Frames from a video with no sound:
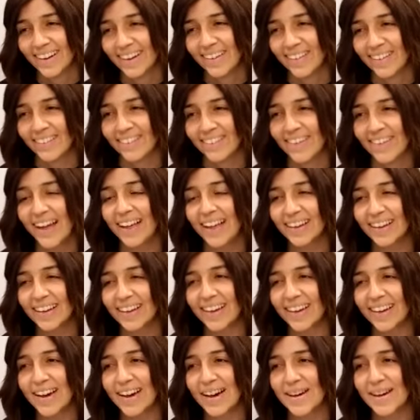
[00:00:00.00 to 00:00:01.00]

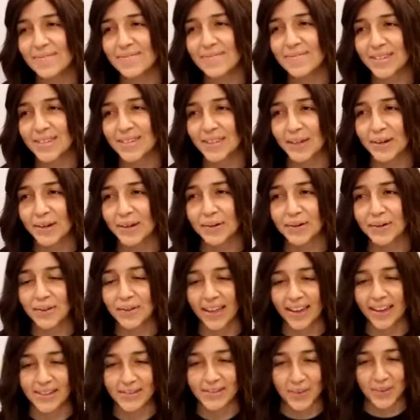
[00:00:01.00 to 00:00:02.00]
Welcome to the crew
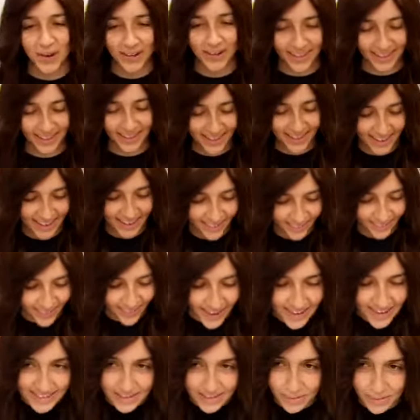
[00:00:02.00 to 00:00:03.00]
that is walking in
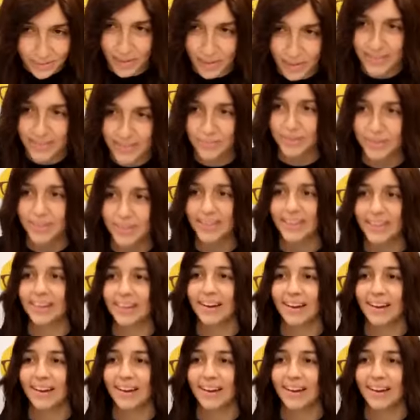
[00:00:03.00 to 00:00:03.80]
right as I'm about to begin.